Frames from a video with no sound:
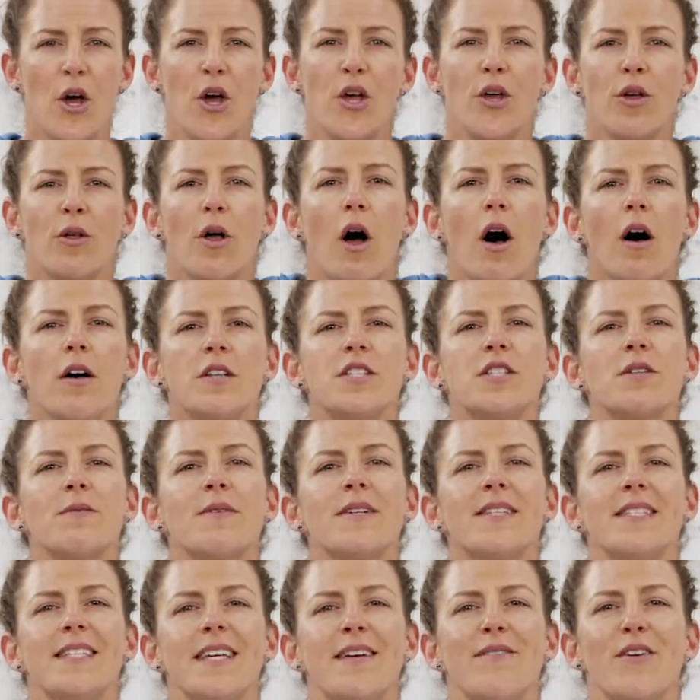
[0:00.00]
You'll also
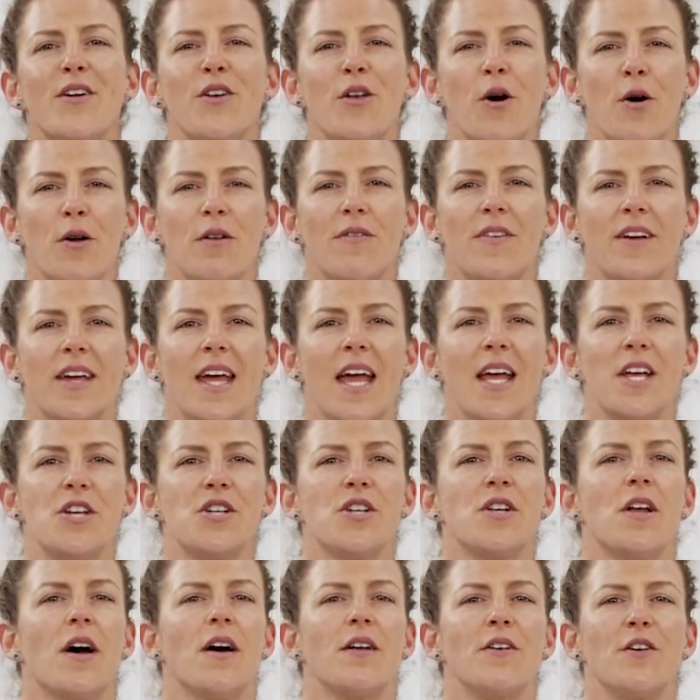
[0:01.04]
receive a
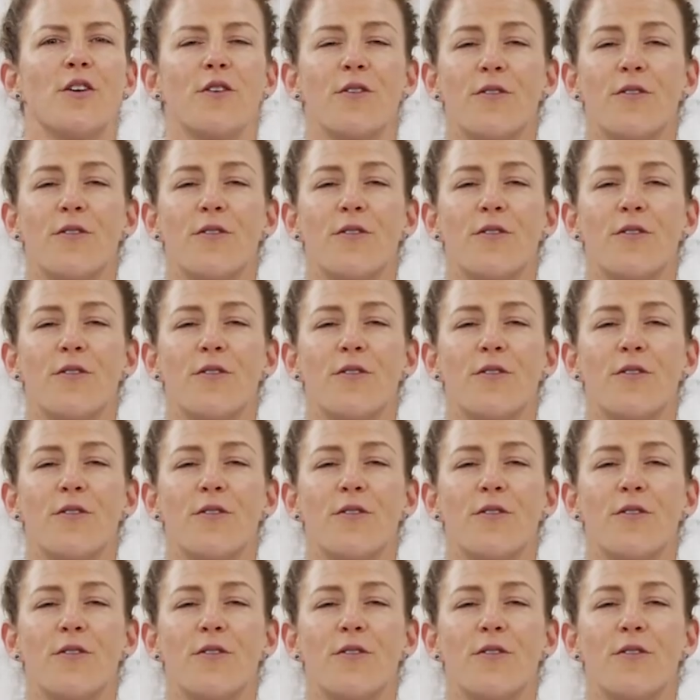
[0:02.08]
notification on your